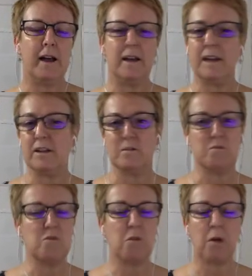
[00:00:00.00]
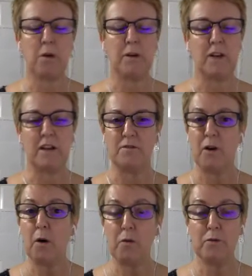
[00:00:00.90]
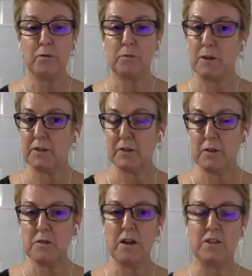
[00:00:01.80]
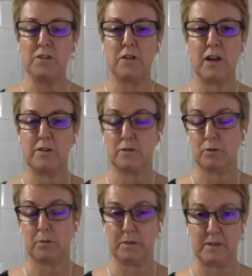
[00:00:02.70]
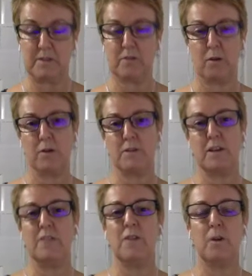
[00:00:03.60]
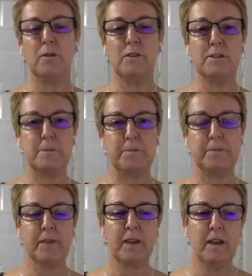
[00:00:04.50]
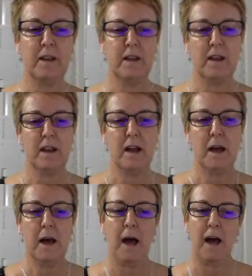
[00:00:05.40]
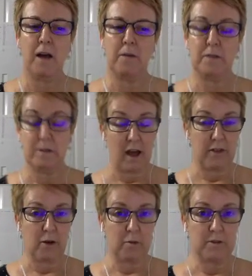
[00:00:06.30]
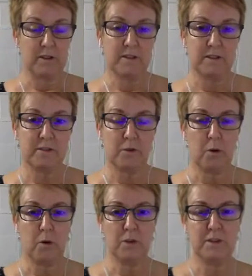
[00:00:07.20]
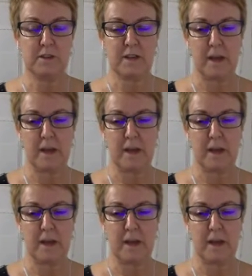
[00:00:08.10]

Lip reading: It can grow and evolve with you as your business grows and evolves. There are other options, of course,